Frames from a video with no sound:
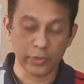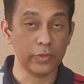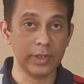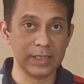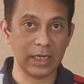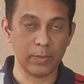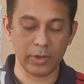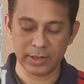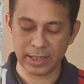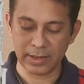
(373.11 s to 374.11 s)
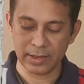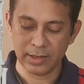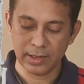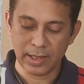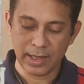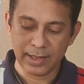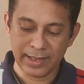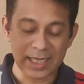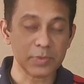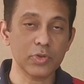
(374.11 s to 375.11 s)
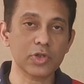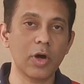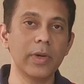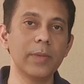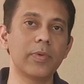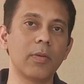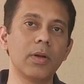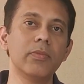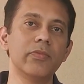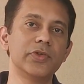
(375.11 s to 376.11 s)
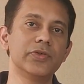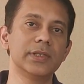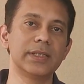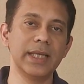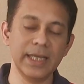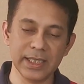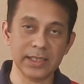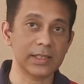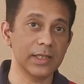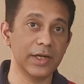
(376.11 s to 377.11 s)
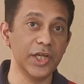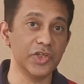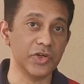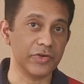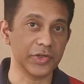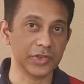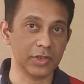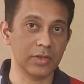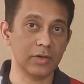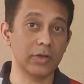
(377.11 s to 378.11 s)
to decide about that. Next most commonly problem which we are seeing is degeneration